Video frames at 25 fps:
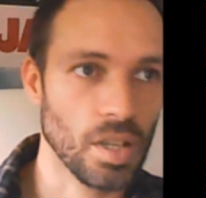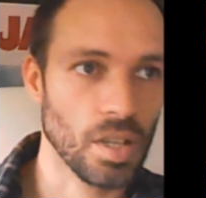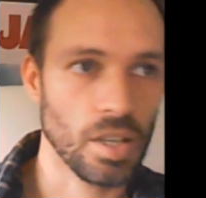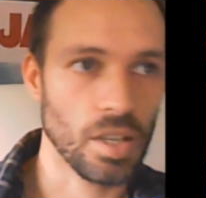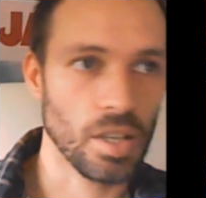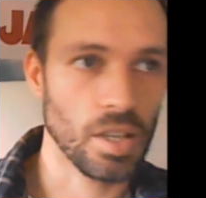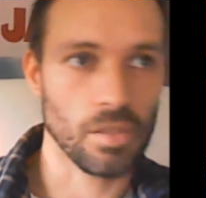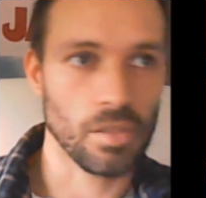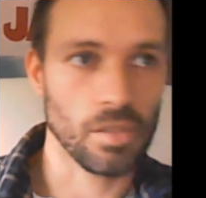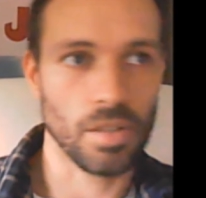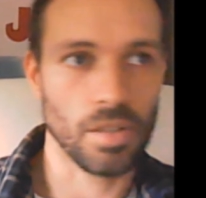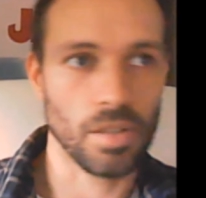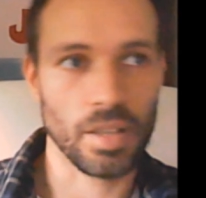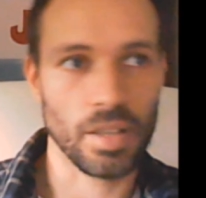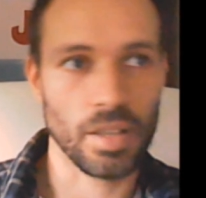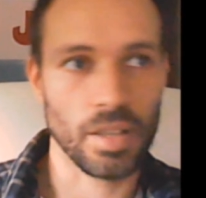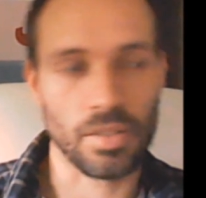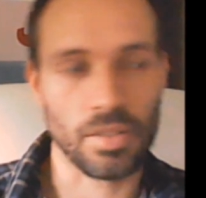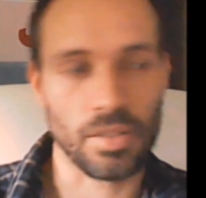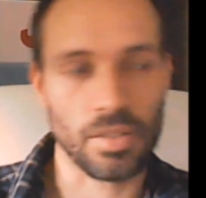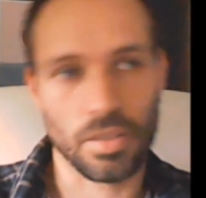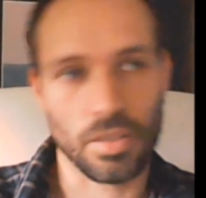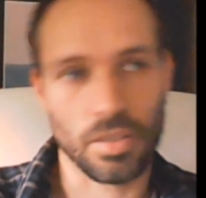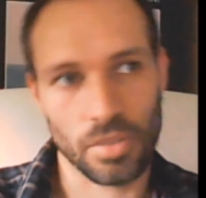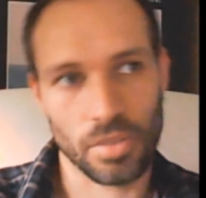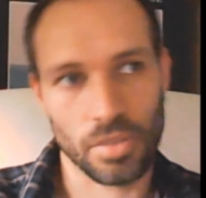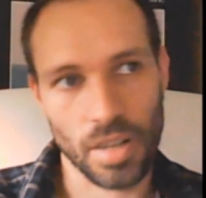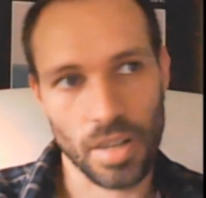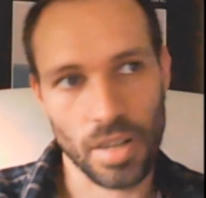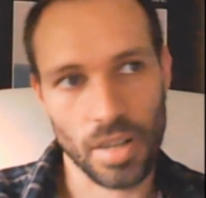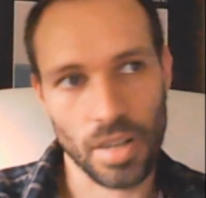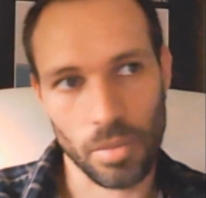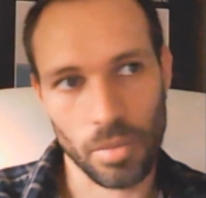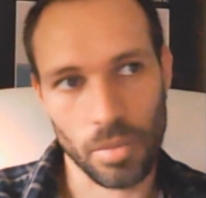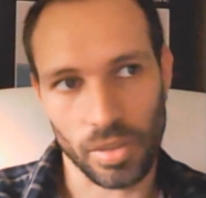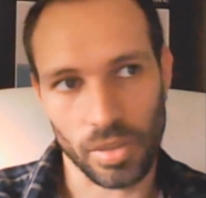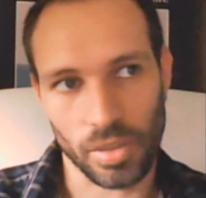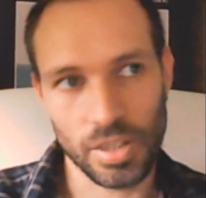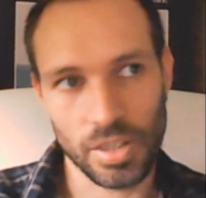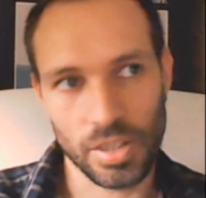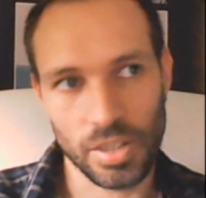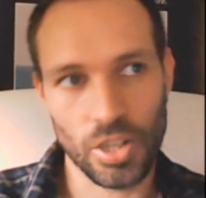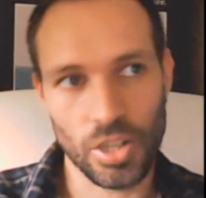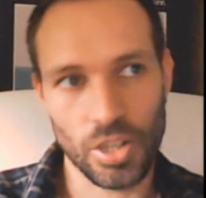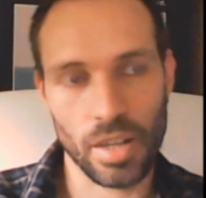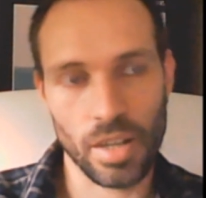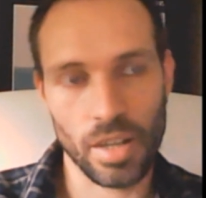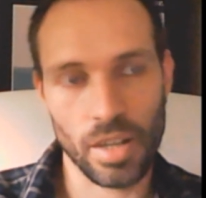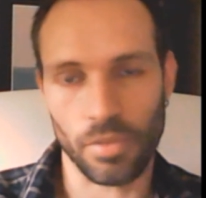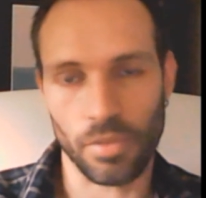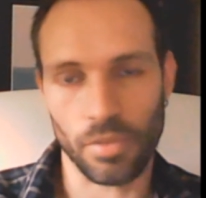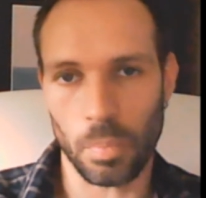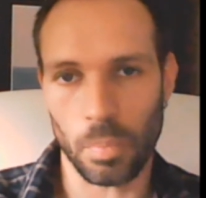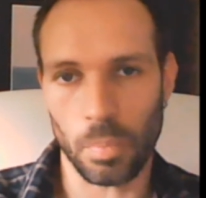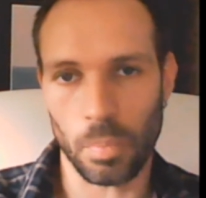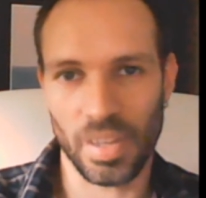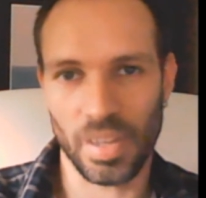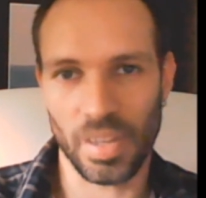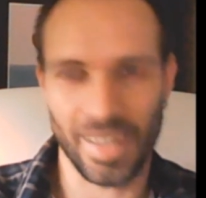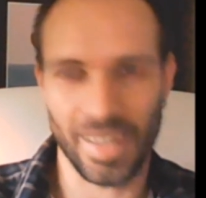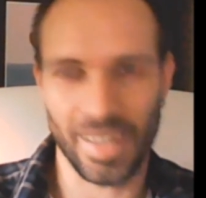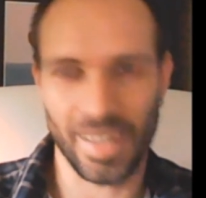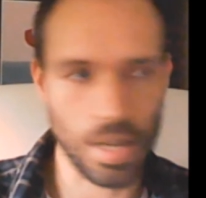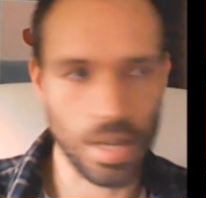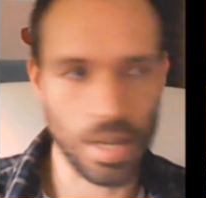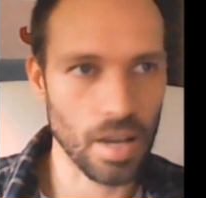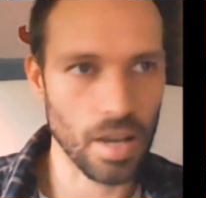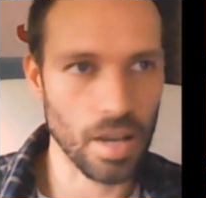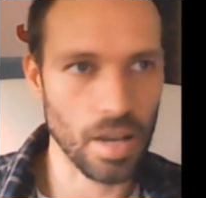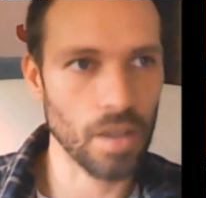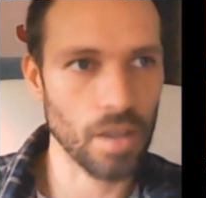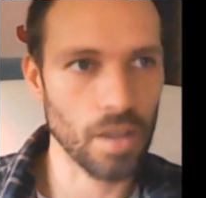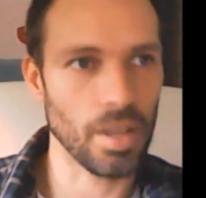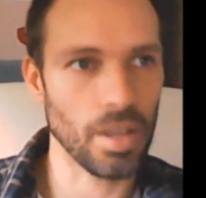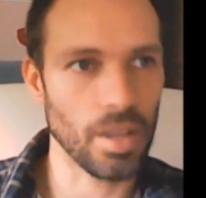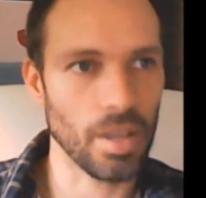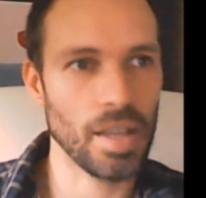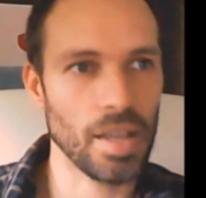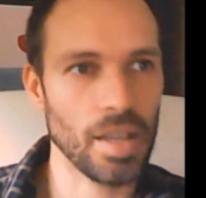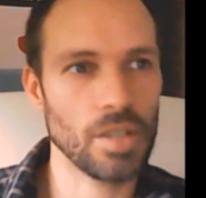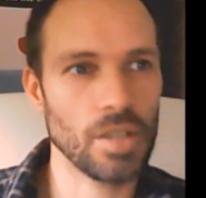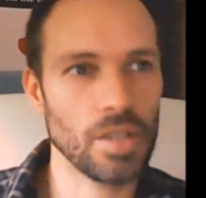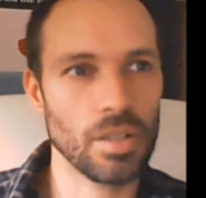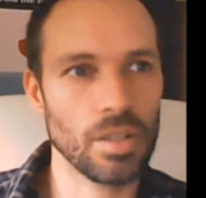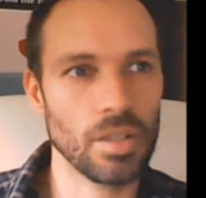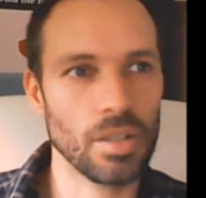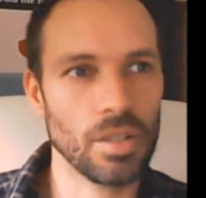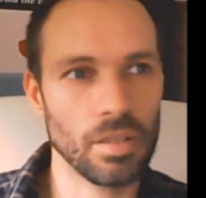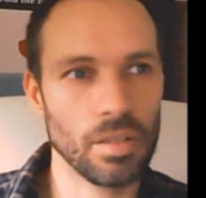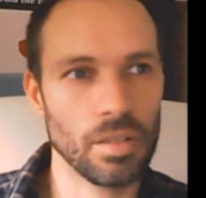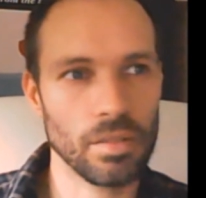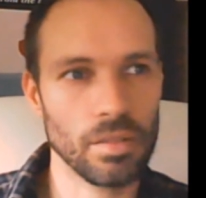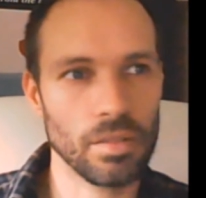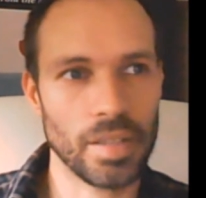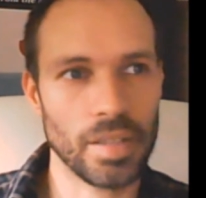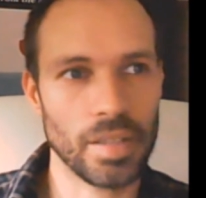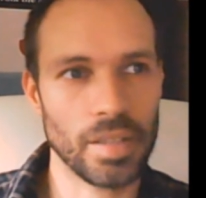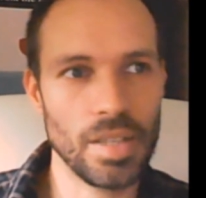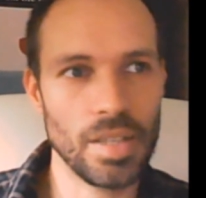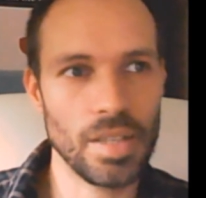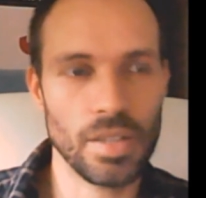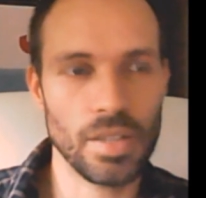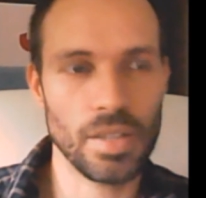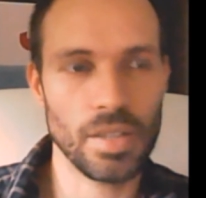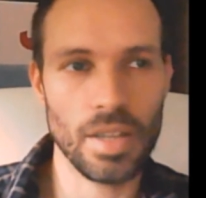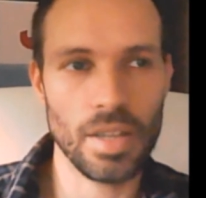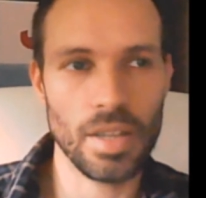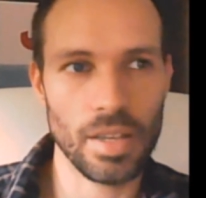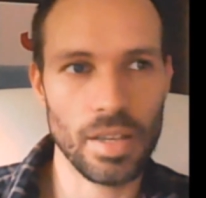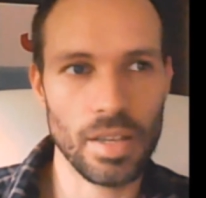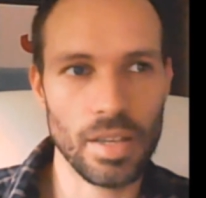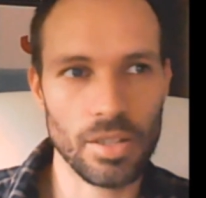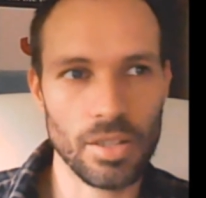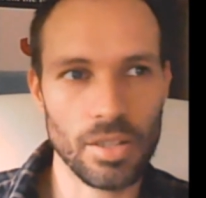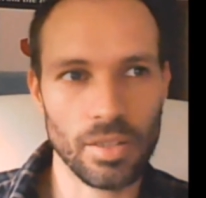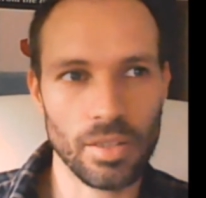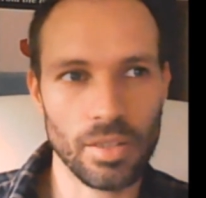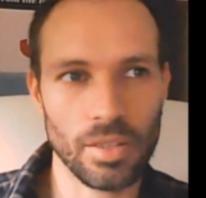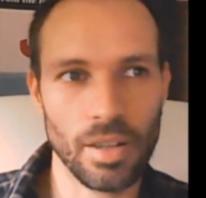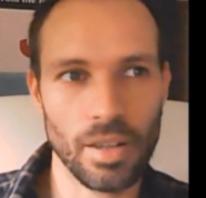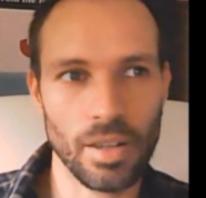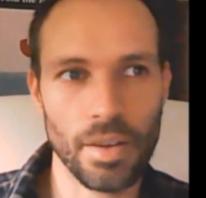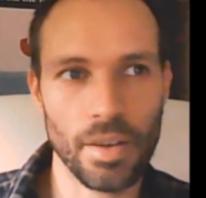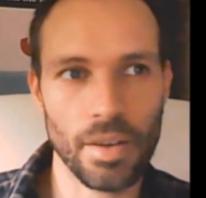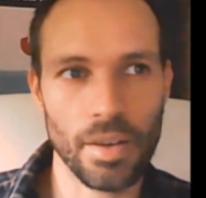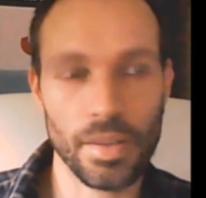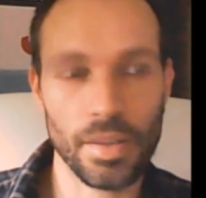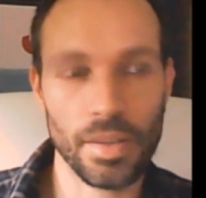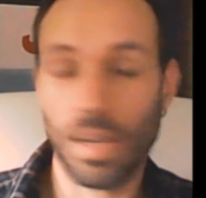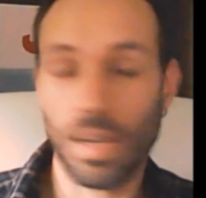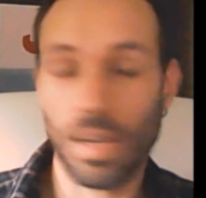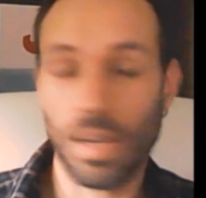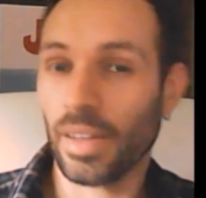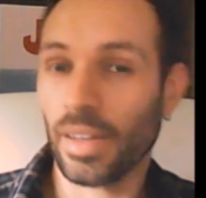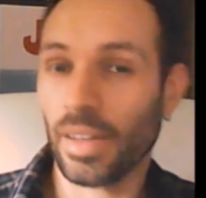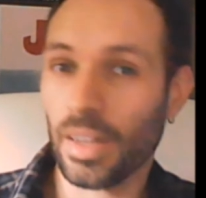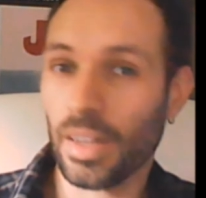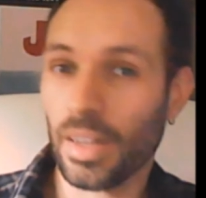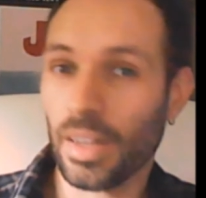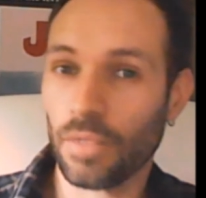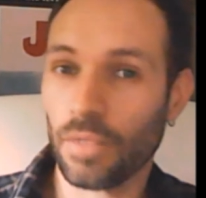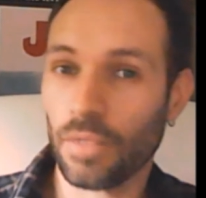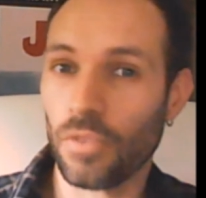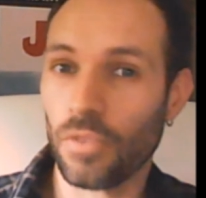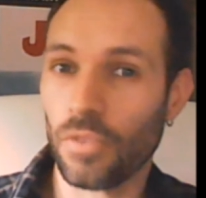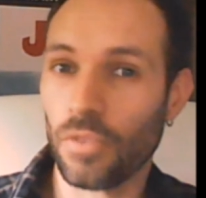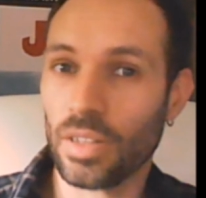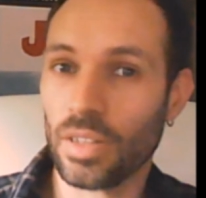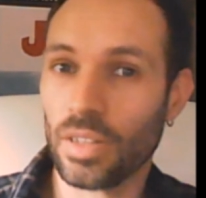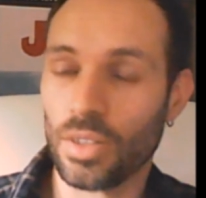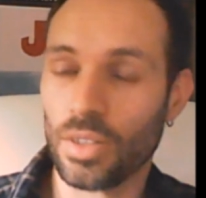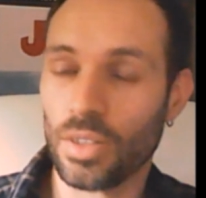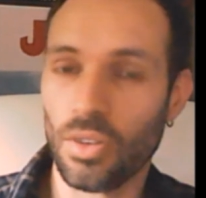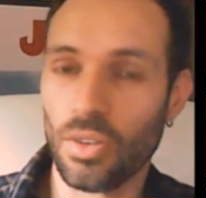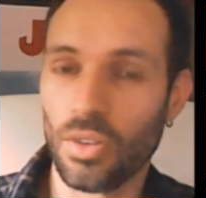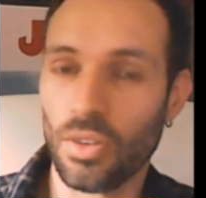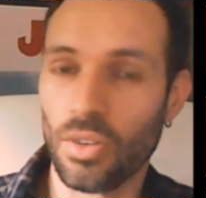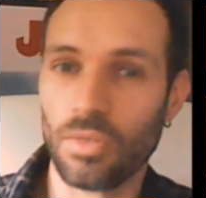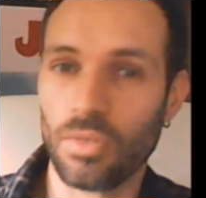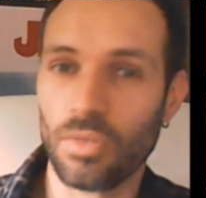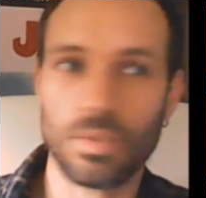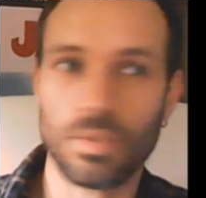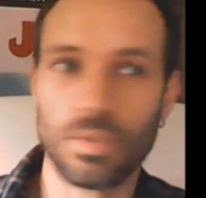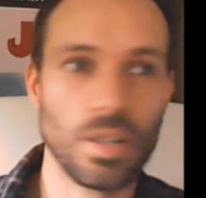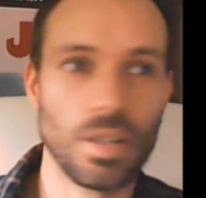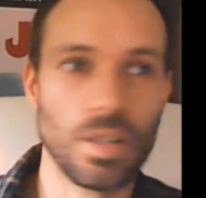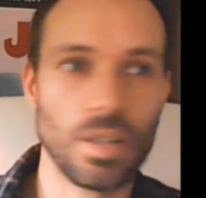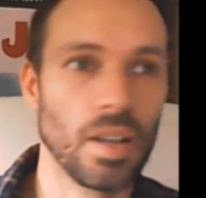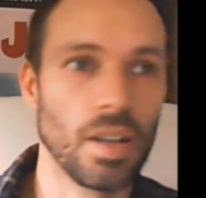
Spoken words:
You got the stereotype, the cliche of the big guy, Asian, geeky Asian guy, kind of friend-zoned,